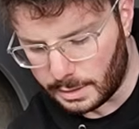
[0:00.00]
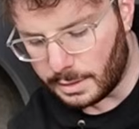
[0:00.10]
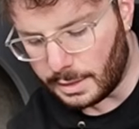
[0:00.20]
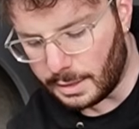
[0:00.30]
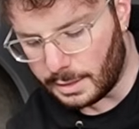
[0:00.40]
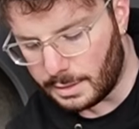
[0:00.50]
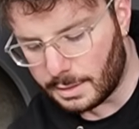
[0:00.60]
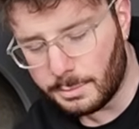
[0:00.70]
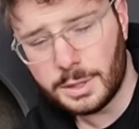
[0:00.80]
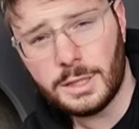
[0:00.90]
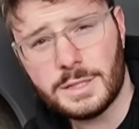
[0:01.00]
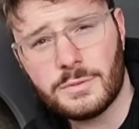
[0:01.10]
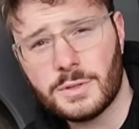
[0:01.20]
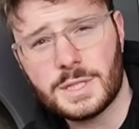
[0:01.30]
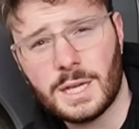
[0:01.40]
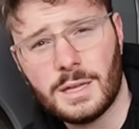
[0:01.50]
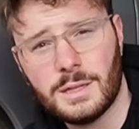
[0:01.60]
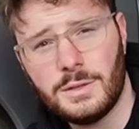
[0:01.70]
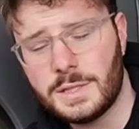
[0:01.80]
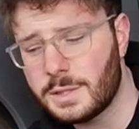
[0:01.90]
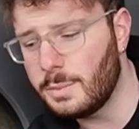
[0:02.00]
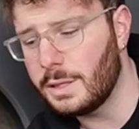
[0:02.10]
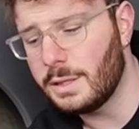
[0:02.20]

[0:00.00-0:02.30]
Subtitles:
They're completely different to how they used to be.